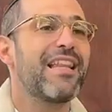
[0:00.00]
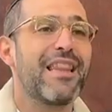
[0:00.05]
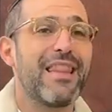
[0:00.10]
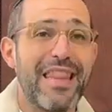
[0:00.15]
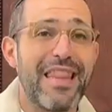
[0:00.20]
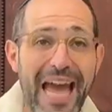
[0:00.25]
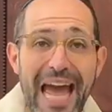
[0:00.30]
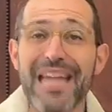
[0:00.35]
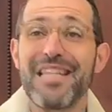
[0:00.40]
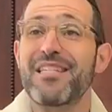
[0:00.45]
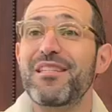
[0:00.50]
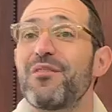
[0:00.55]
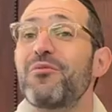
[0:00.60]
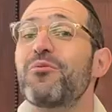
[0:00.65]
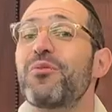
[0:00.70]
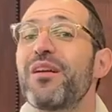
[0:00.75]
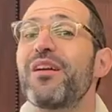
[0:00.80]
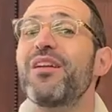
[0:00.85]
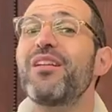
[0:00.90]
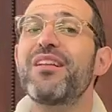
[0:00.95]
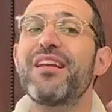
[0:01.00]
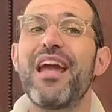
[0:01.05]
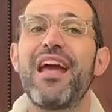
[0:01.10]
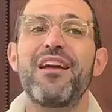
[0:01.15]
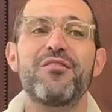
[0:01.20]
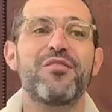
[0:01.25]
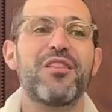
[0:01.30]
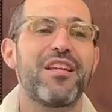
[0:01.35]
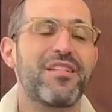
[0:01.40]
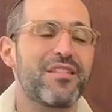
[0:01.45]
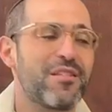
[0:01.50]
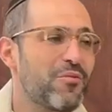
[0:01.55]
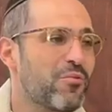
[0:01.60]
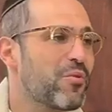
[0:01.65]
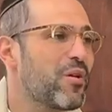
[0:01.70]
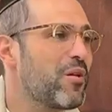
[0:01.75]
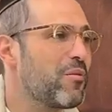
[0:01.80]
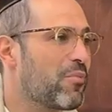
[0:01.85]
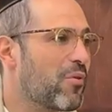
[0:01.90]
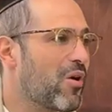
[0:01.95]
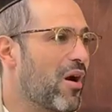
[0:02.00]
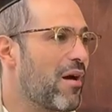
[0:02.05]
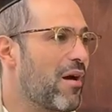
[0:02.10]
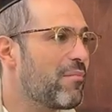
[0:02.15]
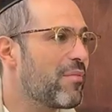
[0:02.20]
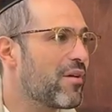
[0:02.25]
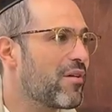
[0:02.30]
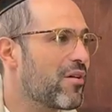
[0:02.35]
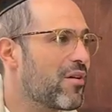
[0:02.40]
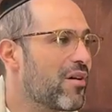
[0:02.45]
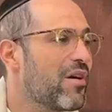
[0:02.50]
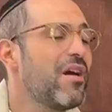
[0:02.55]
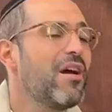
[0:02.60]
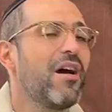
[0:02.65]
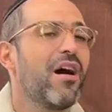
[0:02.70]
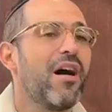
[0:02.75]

That's the real gauge, that's the real barometer